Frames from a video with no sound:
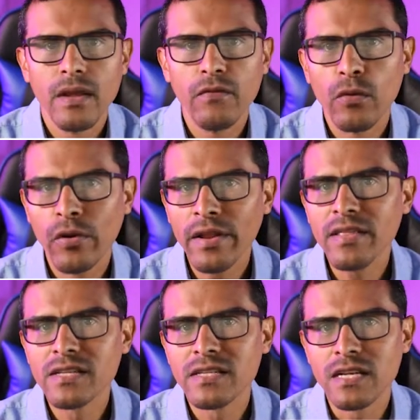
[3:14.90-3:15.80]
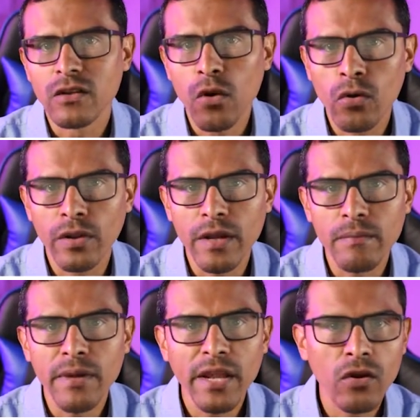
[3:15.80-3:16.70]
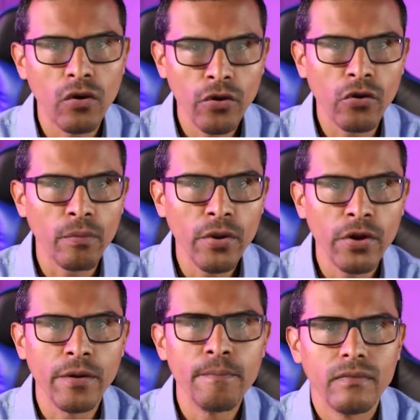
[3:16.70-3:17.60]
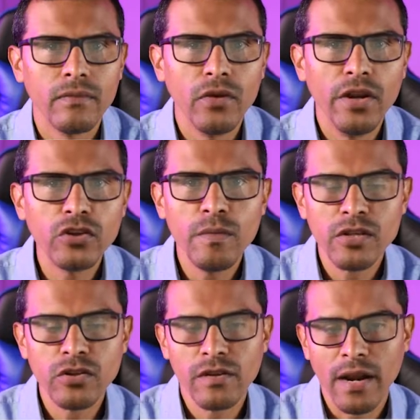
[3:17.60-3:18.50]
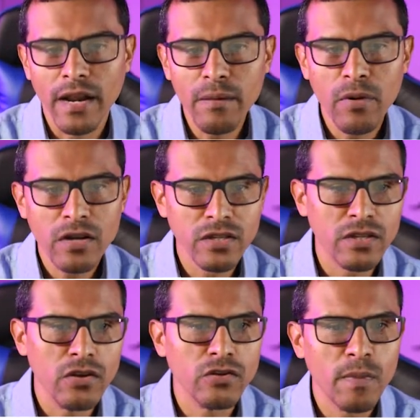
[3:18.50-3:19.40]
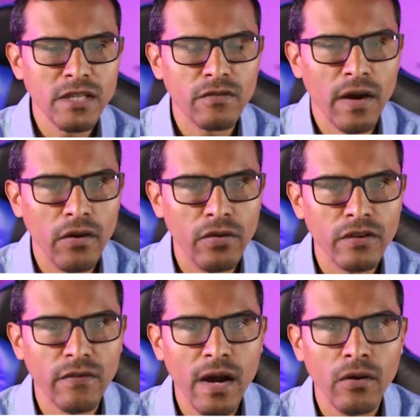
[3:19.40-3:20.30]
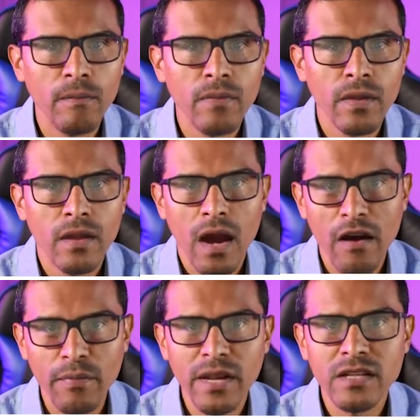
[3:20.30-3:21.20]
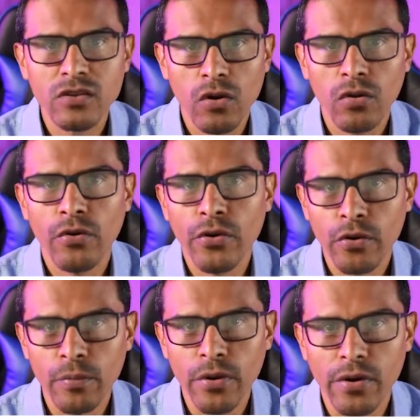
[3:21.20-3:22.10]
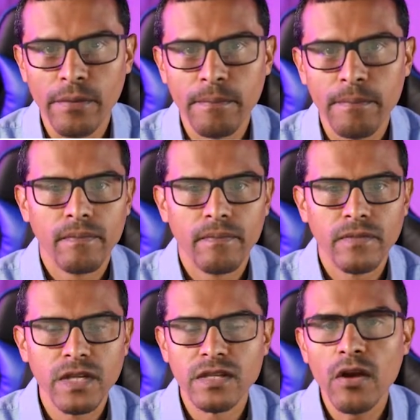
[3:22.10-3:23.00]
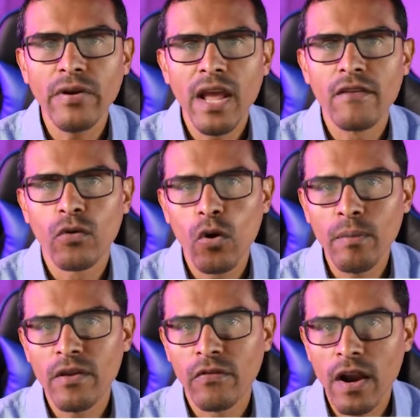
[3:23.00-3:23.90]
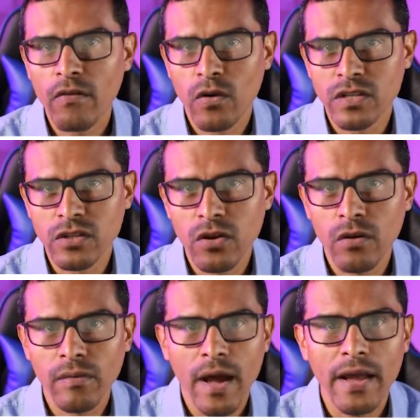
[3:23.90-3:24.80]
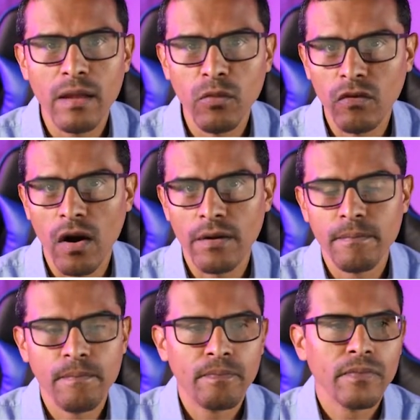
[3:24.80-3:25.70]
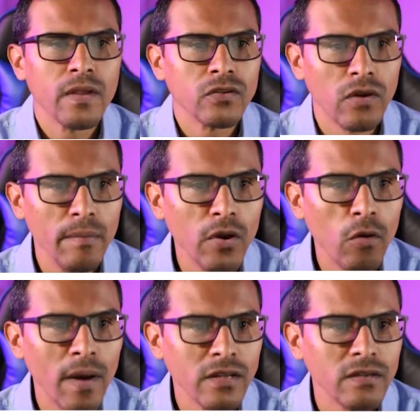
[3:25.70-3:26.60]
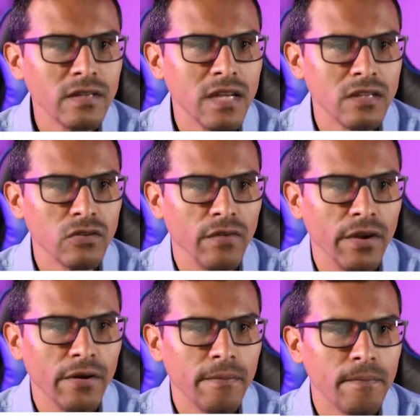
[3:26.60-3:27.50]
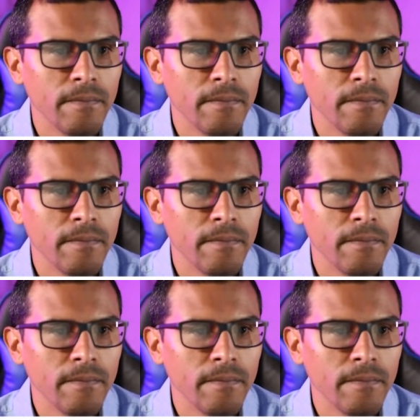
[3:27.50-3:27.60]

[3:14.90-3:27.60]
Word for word: If you're running this test locally, meaning on your computer, you need to make sure that any browsers that you specify on this file have been installed on your computer. Since I already have Chrome and Firefox installed, I can move on. So let me go back to the test over here.